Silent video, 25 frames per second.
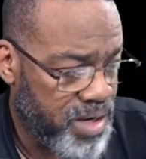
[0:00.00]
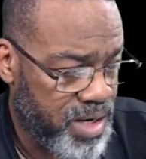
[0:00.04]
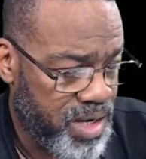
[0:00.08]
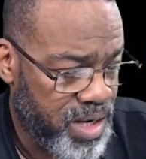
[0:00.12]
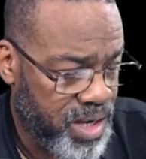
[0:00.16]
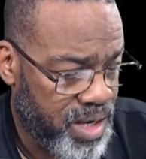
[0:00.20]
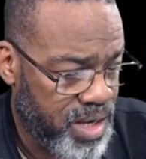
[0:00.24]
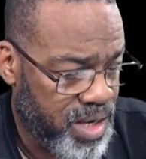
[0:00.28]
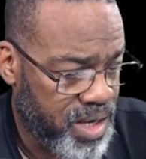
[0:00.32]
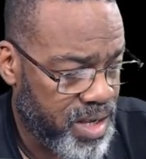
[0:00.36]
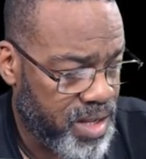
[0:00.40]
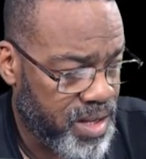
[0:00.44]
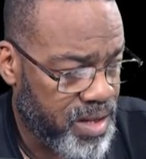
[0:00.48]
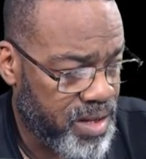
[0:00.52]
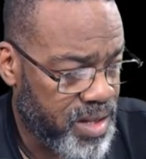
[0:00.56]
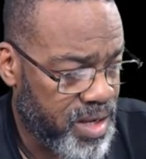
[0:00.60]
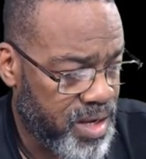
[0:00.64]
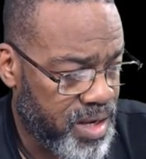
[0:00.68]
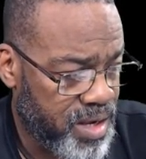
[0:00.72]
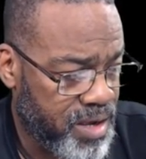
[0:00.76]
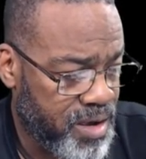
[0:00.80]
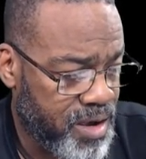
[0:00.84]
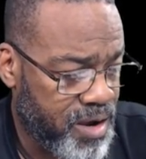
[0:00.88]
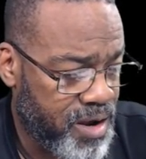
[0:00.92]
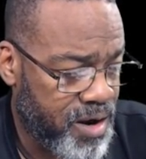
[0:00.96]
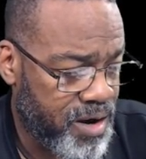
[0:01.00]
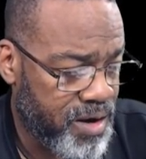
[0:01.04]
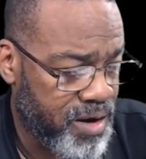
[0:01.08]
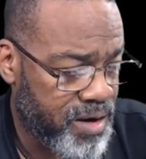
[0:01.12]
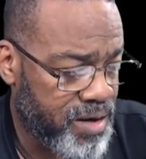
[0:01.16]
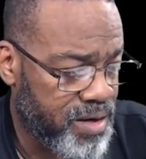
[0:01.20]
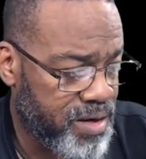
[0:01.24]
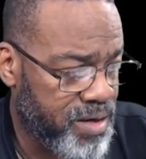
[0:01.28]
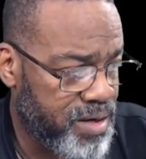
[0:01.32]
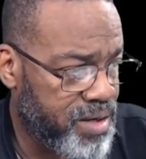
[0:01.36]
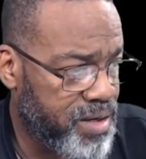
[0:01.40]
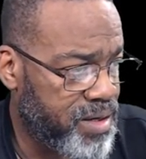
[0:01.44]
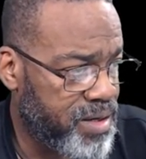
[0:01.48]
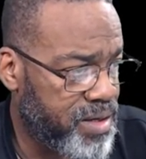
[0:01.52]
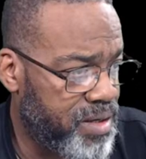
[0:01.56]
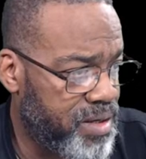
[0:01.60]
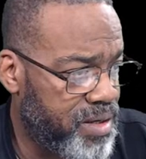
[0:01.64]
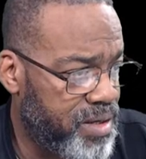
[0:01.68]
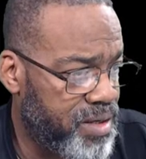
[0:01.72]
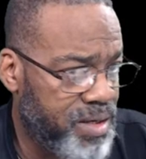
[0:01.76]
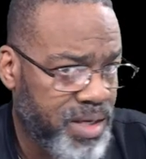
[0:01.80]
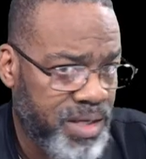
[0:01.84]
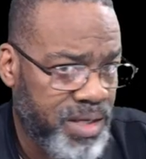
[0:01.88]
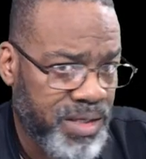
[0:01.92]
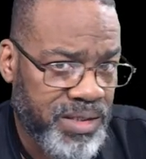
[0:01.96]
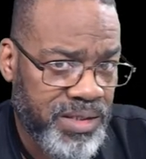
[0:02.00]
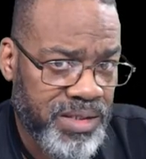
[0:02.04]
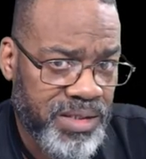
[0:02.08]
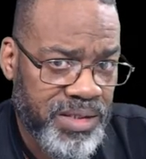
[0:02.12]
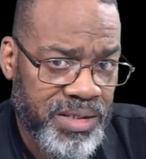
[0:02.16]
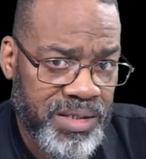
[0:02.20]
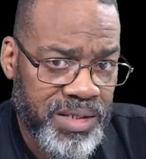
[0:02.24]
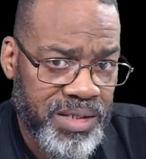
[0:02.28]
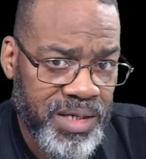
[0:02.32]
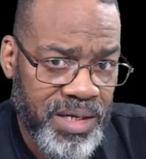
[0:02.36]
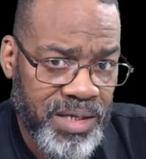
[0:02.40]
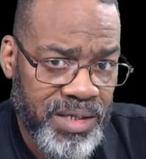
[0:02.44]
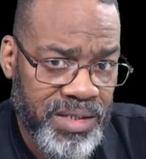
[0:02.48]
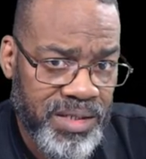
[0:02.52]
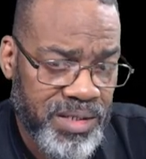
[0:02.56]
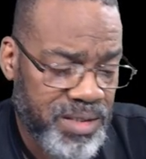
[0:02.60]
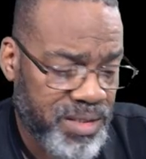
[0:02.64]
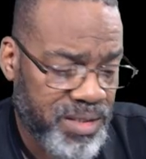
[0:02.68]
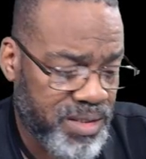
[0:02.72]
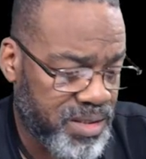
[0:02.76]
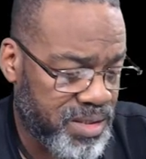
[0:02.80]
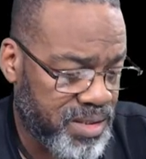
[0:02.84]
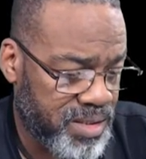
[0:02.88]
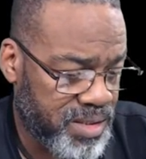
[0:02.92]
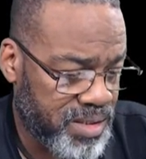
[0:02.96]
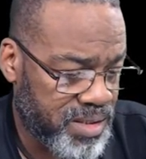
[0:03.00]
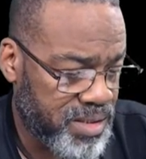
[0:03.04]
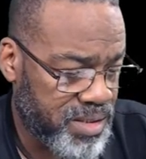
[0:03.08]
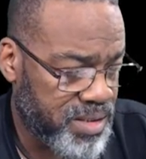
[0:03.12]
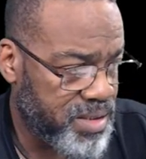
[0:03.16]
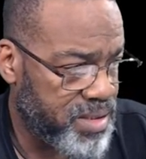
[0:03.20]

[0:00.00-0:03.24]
ALAR, that's six.